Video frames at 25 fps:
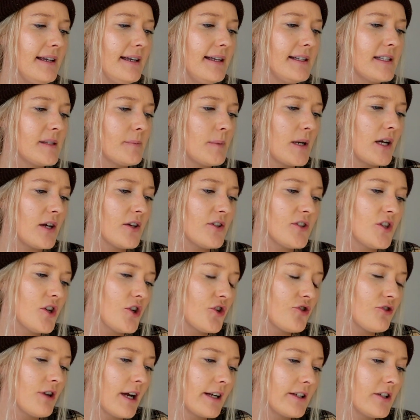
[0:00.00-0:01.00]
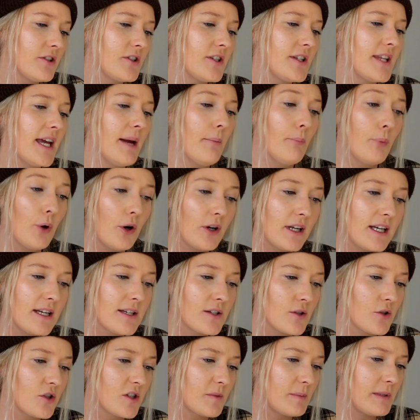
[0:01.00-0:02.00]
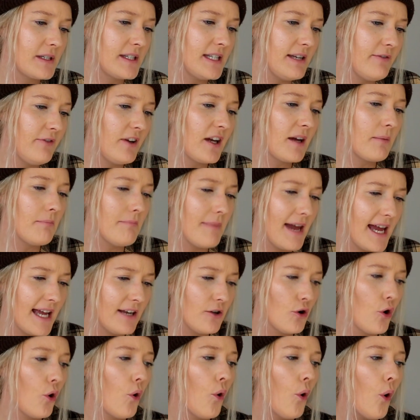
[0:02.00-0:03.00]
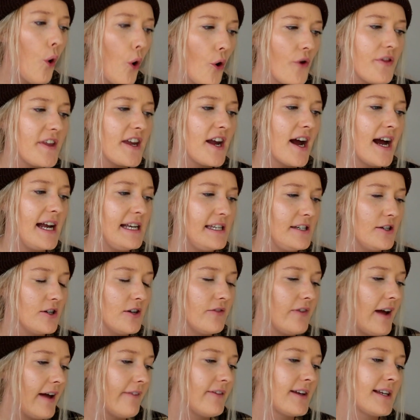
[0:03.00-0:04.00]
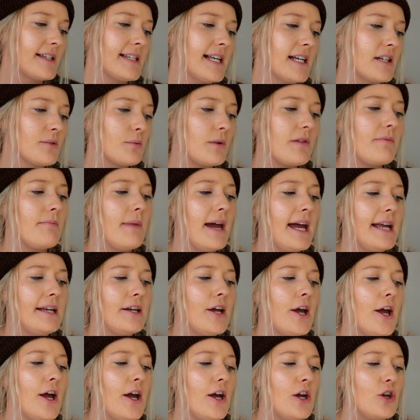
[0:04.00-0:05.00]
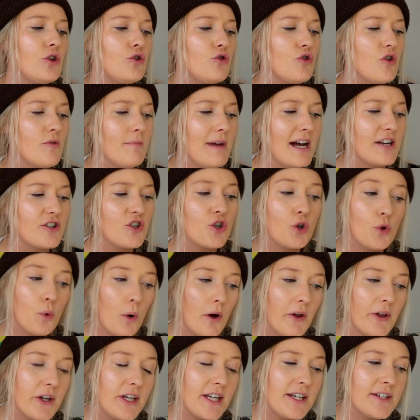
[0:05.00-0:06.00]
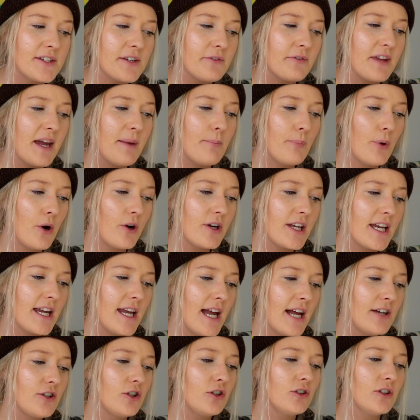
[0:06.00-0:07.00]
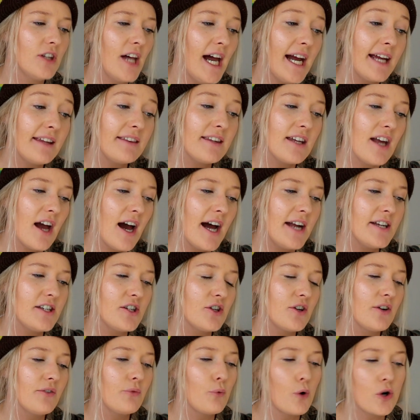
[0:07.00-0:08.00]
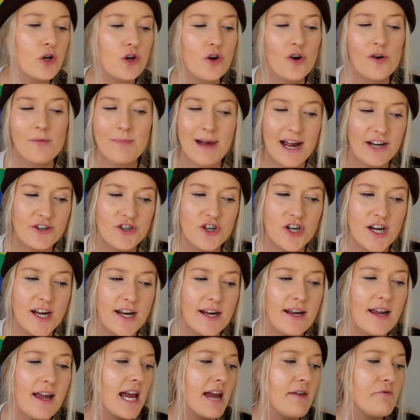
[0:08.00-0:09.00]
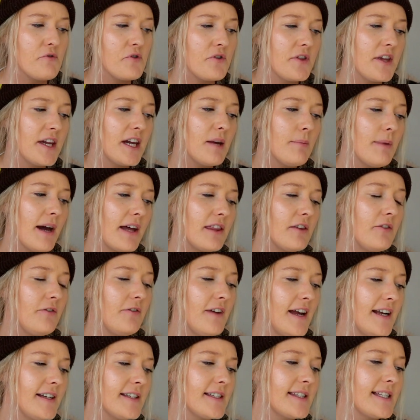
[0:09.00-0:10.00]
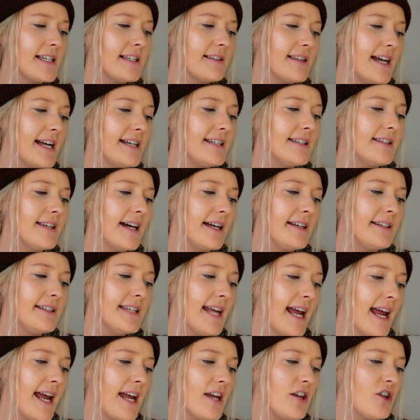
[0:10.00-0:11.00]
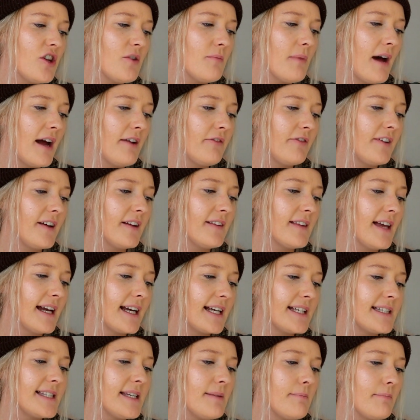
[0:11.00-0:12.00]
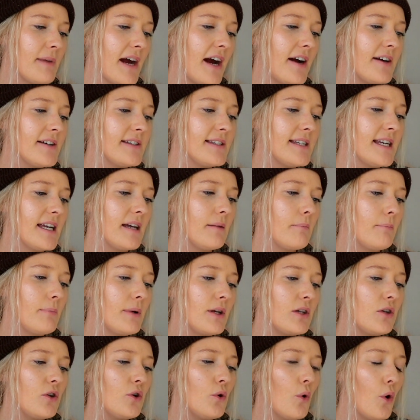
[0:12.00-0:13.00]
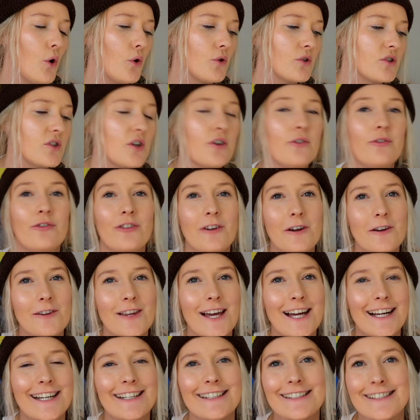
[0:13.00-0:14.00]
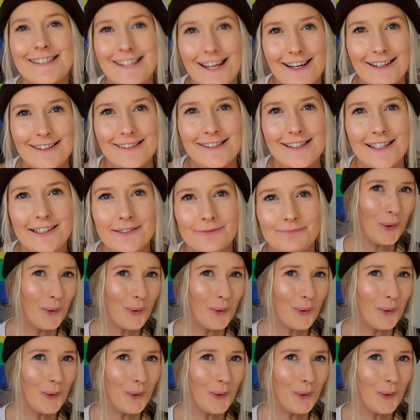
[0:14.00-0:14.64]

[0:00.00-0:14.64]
it's because you're attracted to their bodies or specific men or the idea of having sex with men. You imagine qualities of their body and you like the idea of what you're imagining. If you think about the fantasy later that day, you might feel like it's embarrassing, but you also feel like it's sexy.